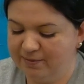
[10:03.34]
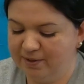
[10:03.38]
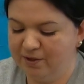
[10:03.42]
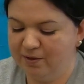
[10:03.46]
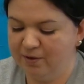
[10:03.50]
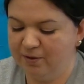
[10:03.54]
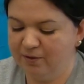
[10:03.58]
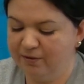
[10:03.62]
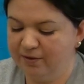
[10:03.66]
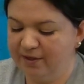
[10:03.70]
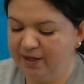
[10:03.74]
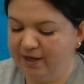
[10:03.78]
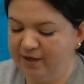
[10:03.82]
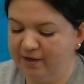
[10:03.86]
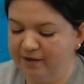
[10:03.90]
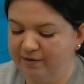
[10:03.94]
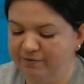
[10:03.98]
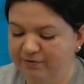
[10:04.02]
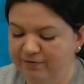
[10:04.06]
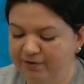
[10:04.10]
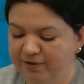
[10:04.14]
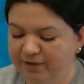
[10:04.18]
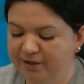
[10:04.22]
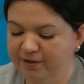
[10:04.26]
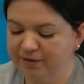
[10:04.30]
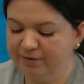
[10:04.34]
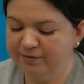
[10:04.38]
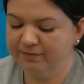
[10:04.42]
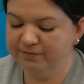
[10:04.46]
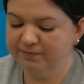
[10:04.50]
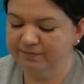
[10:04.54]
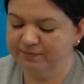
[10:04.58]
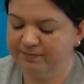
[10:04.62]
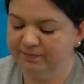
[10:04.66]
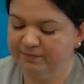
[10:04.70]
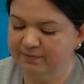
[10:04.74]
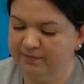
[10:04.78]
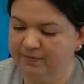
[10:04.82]
let me hold that up for you
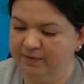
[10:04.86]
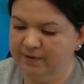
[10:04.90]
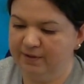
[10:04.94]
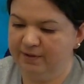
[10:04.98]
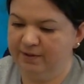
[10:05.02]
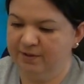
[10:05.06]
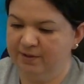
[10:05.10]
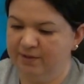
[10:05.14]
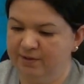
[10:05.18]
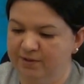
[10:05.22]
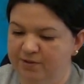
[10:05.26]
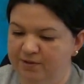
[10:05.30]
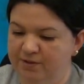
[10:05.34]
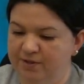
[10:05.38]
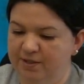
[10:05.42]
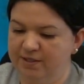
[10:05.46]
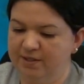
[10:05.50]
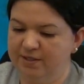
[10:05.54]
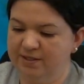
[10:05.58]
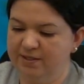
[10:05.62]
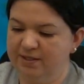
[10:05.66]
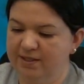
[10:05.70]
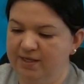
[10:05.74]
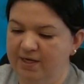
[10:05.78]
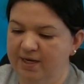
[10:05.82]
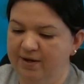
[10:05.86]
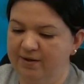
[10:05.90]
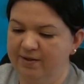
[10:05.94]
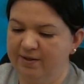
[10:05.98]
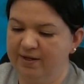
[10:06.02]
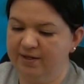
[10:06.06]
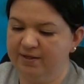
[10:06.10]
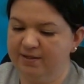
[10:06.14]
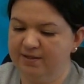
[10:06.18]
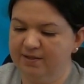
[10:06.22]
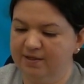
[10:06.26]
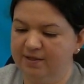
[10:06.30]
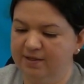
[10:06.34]
so you can see how
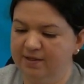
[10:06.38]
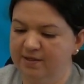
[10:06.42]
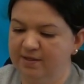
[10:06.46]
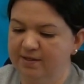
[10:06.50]
that's